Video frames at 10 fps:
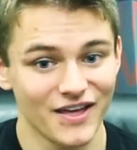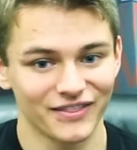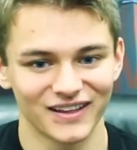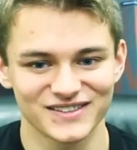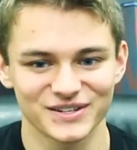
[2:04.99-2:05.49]

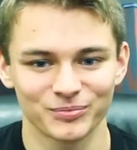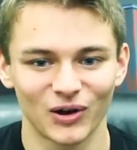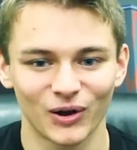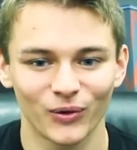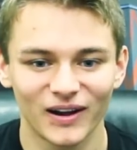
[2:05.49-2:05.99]
That's it
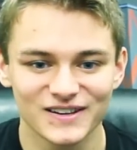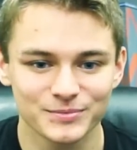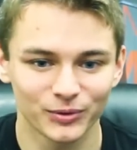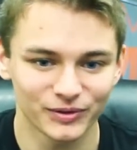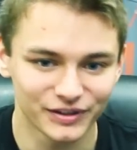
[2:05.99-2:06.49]
part-wise,
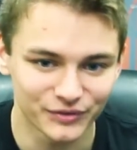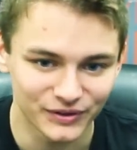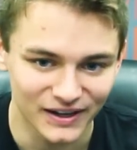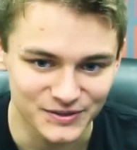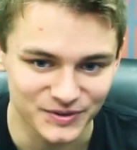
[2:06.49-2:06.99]
but we'll leave you
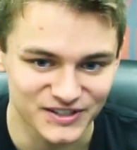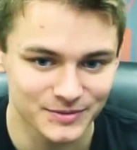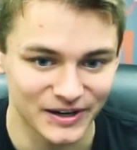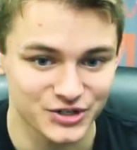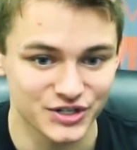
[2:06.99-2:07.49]
guys with the
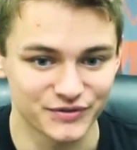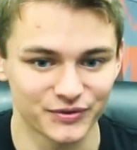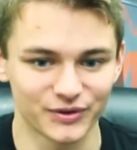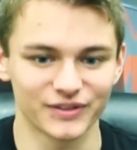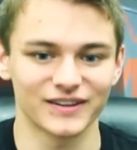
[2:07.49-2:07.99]
spec sheet
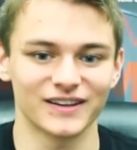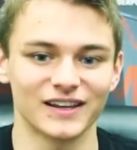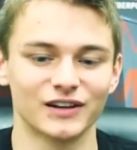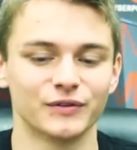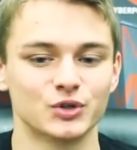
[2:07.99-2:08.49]
for
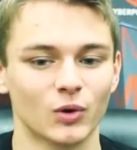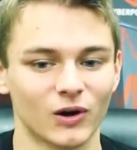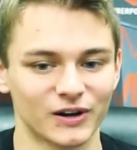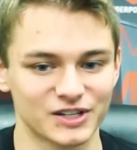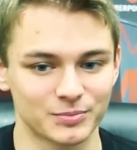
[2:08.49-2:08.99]
the individual
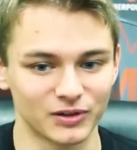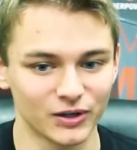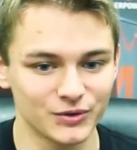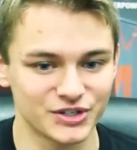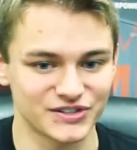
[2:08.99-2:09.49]
Arcus
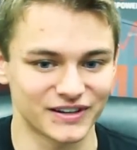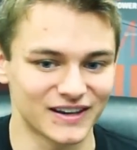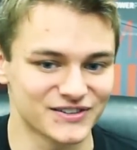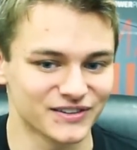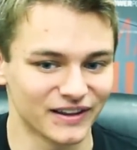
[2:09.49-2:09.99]
below, just in
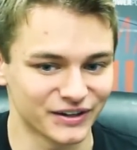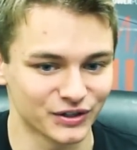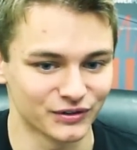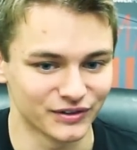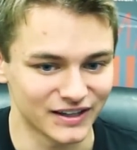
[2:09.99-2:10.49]
case you'd like to
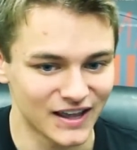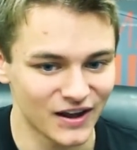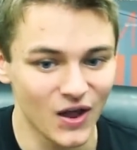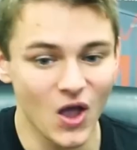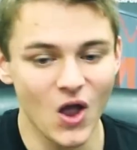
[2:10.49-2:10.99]
go over it
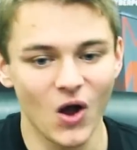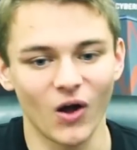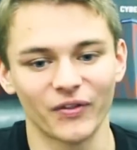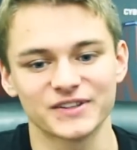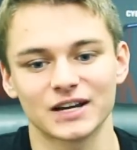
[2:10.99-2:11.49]
again.
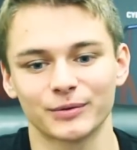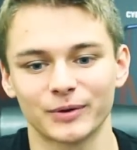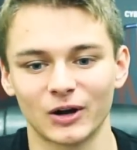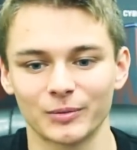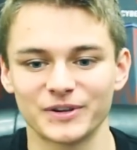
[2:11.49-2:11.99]
On the
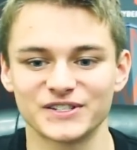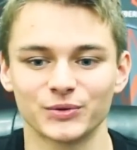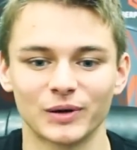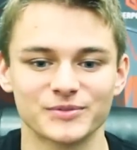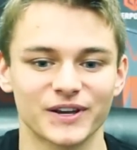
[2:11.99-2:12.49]
CyberPowerPC
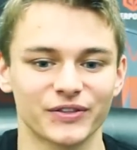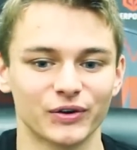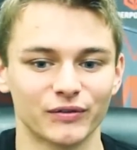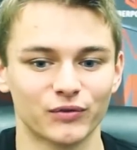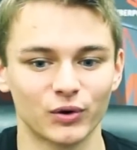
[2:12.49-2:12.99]
website,
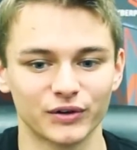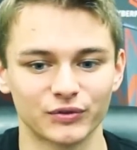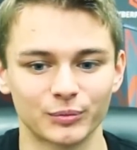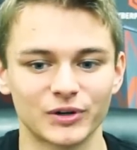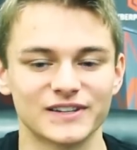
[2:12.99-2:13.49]
there are 4
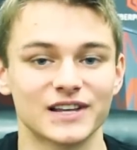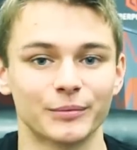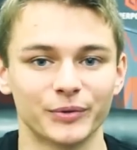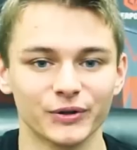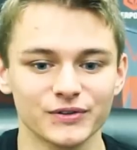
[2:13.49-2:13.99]
different
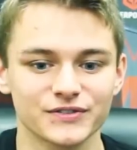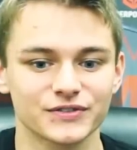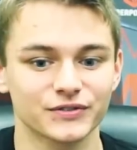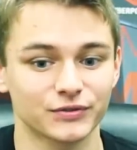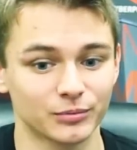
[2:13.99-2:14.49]
preset builds.